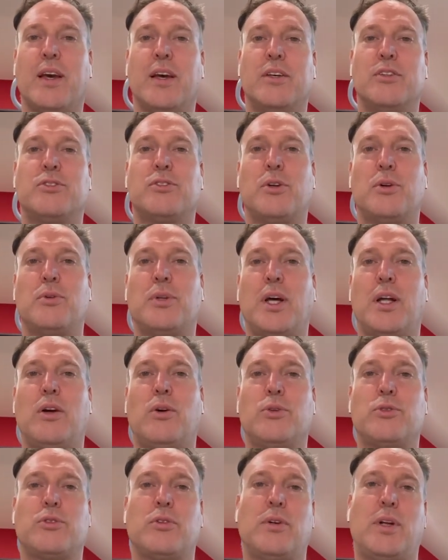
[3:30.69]
So that
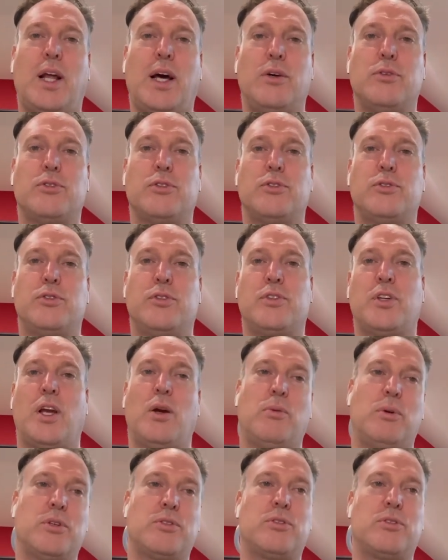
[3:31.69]
also allows us to say, well,